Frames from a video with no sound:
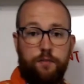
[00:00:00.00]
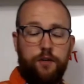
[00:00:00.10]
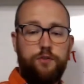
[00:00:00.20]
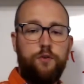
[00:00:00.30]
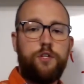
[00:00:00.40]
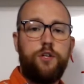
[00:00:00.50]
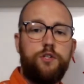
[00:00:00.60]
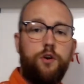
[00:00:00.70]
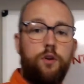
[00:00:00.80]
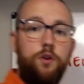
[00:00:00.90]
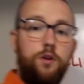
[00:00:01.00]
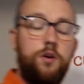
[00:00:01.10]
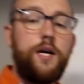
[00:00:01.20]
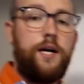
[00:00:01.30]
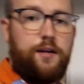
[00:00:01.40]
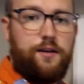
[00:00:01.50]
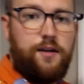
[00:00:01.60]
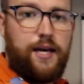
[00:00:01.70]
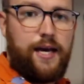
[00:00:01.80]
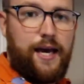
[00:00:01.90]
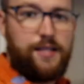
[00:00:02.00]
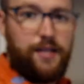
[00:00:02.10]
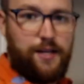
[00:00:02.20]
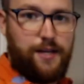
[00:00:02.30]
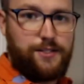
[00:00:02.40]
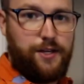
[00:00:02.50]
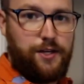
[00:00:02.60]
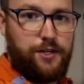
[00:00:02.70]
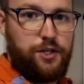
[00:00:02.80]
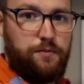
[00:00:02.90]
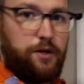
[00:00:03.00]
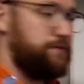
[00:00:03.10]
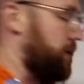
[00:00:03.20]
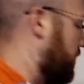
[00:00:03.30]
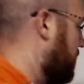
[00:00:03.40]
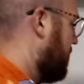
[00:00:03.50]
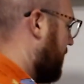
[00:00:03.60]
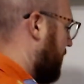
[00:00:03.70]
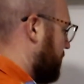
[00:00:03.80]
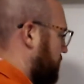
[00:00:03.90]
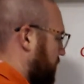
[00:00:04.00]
So it's going to start looking at that index.html file, and it's going to